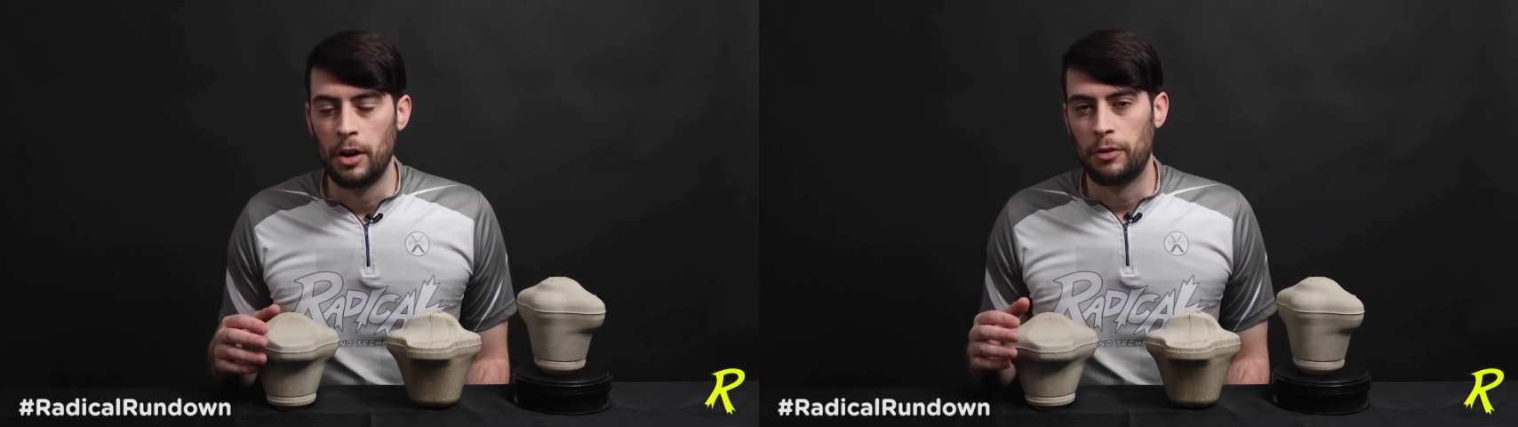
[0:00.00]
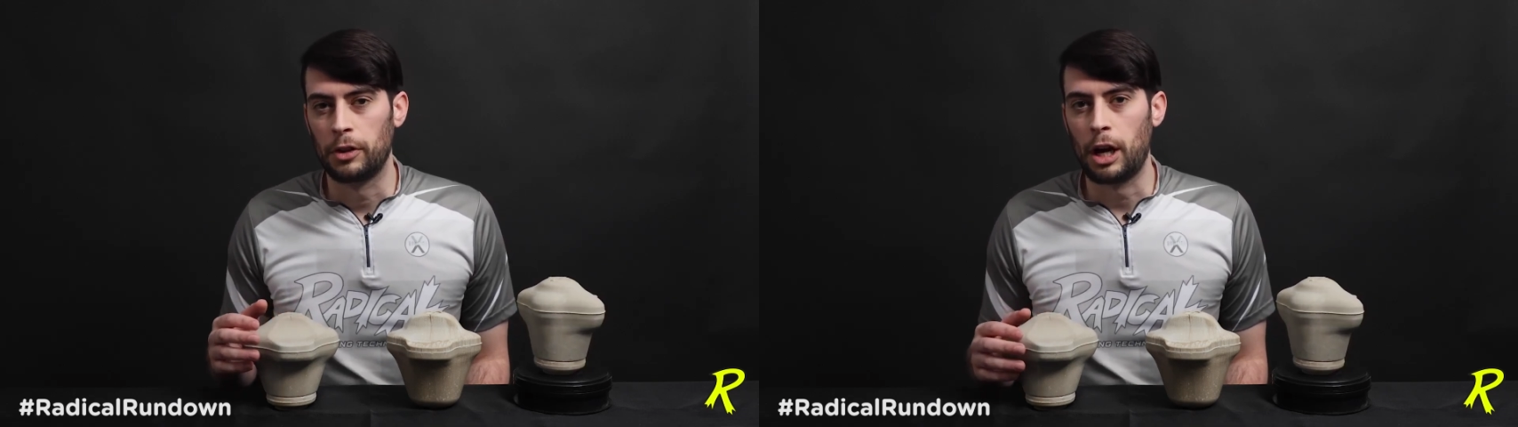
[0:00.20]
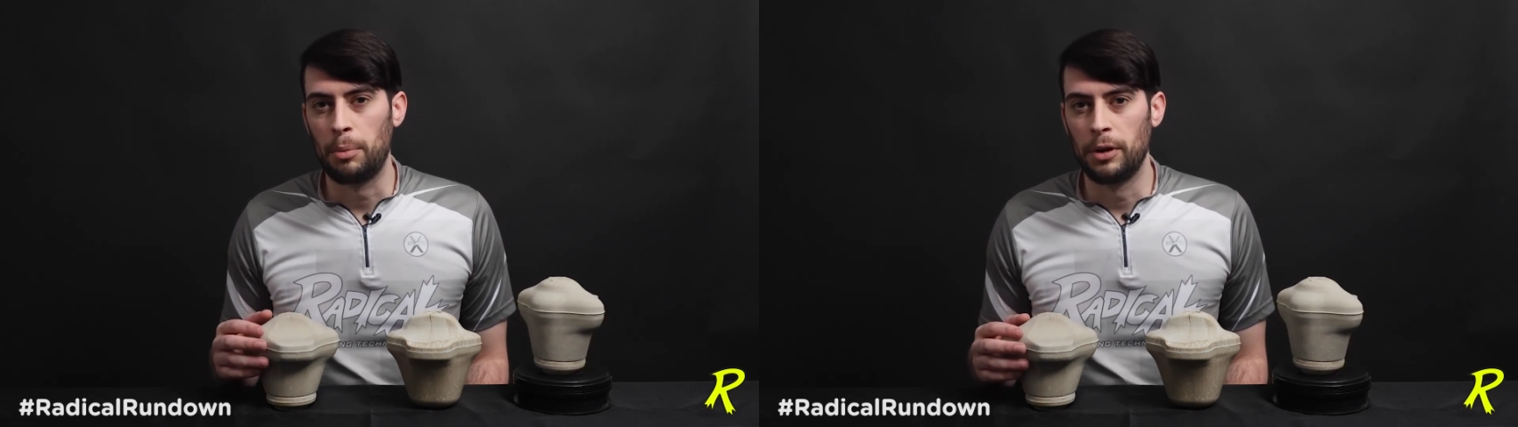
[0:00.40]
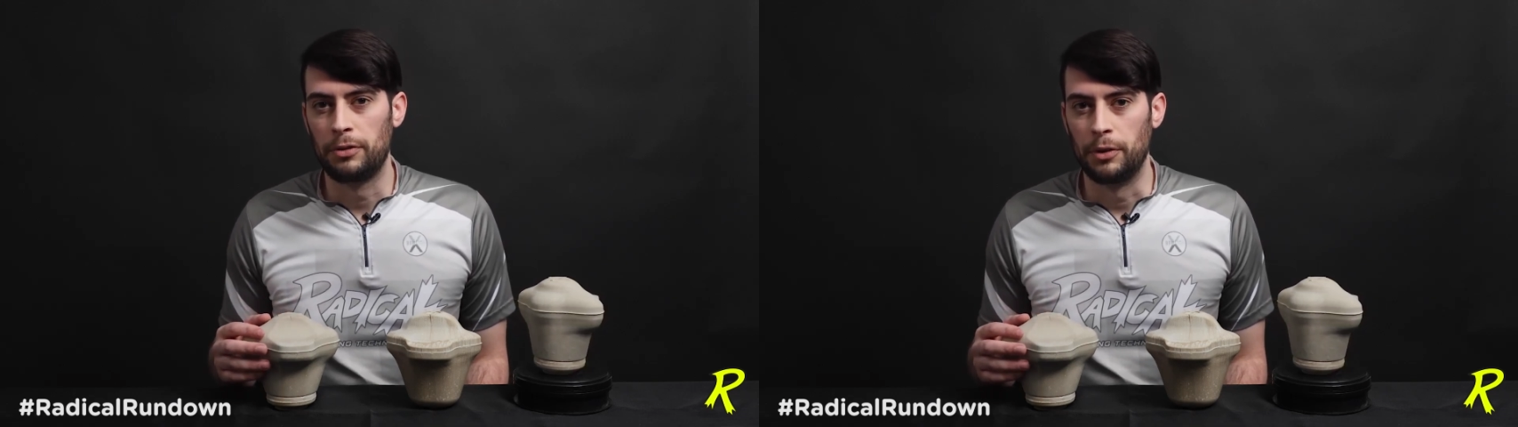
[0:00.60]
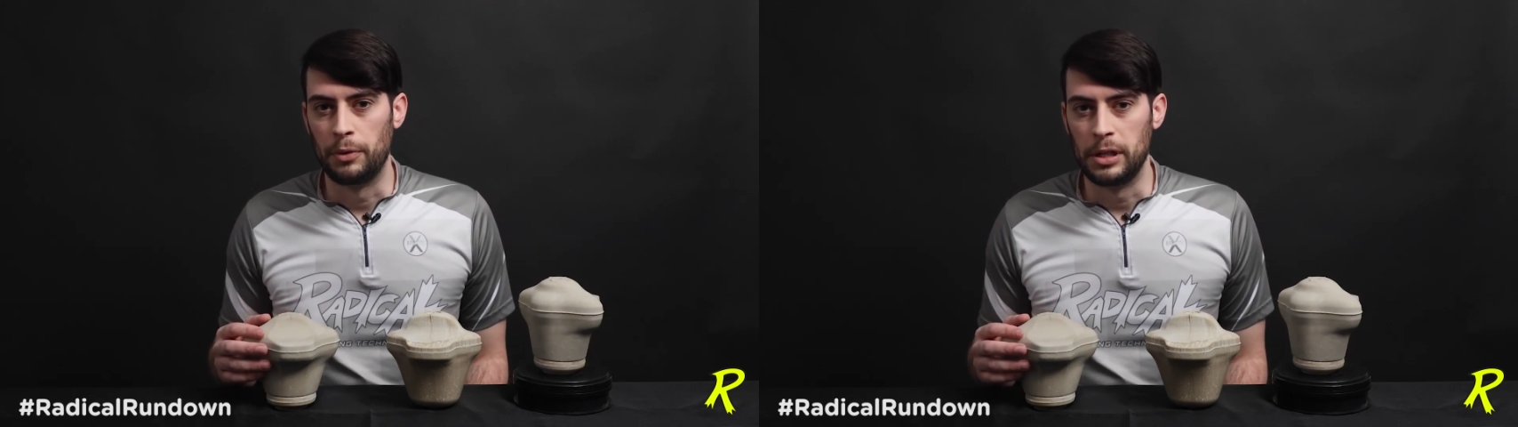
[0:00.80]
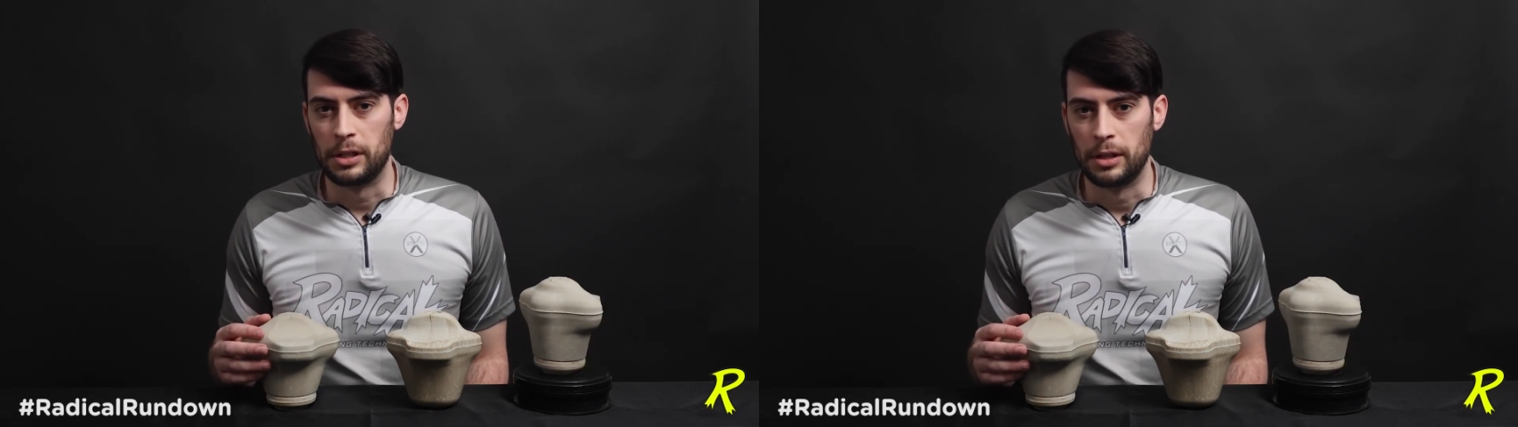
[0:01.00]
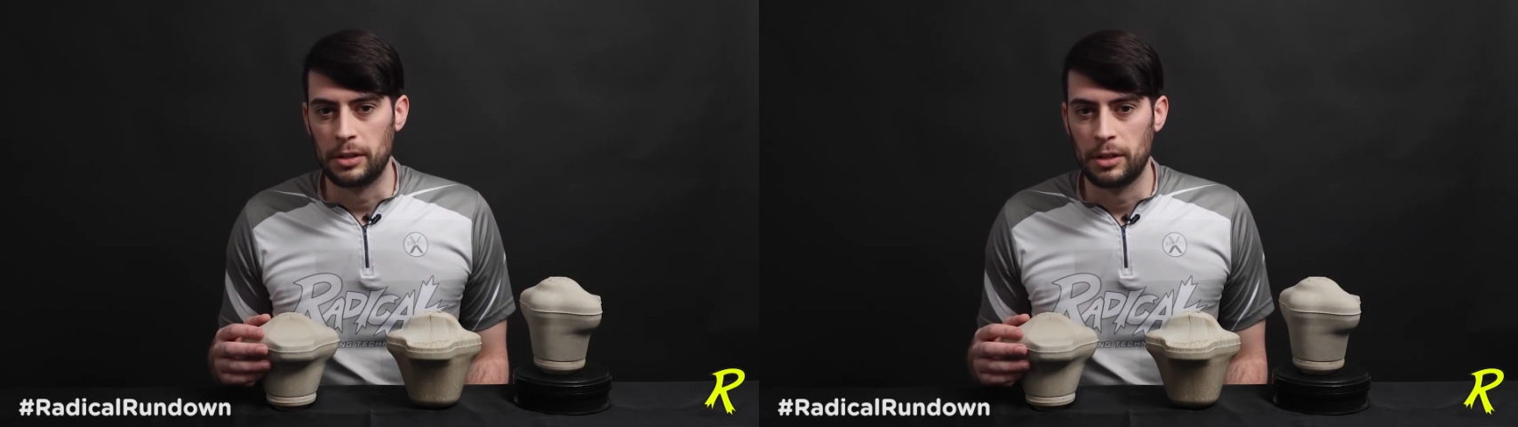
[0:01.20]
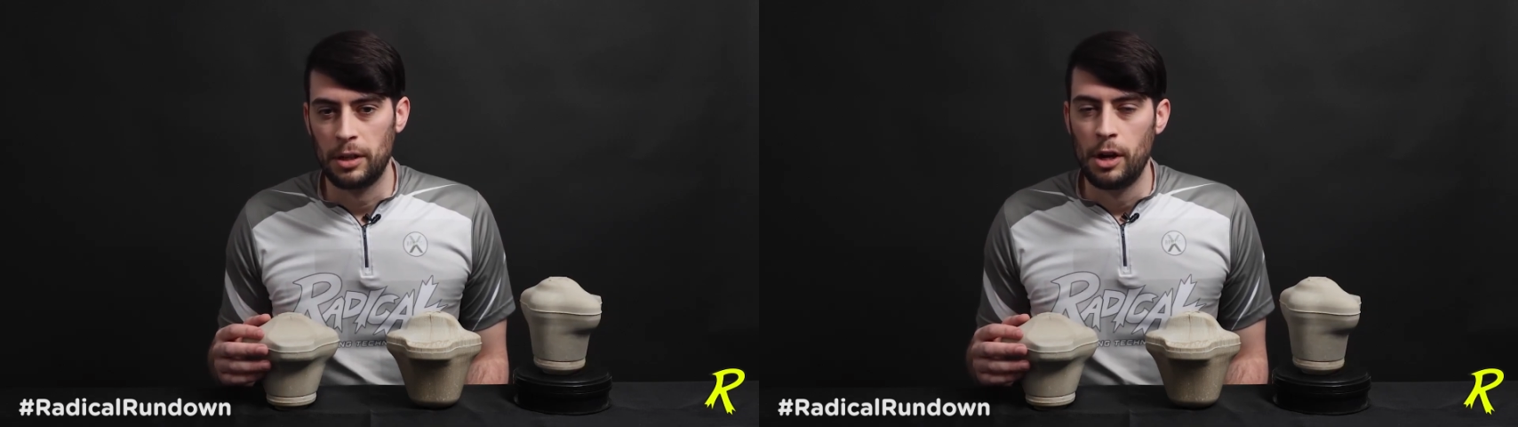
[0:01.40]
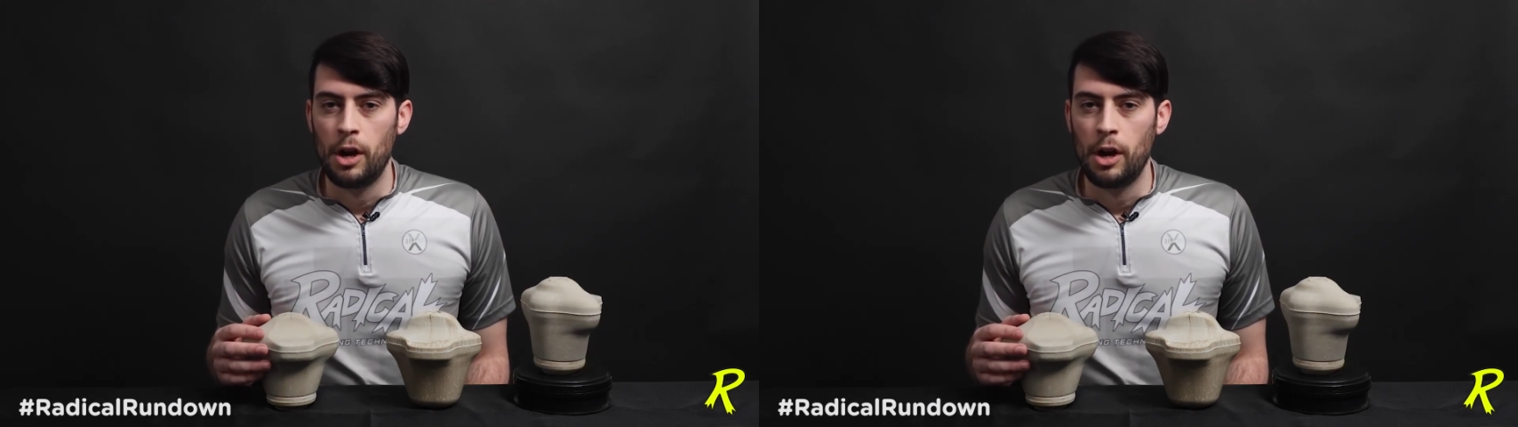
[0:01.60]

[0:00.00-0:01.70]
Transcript: for a couple different reasons.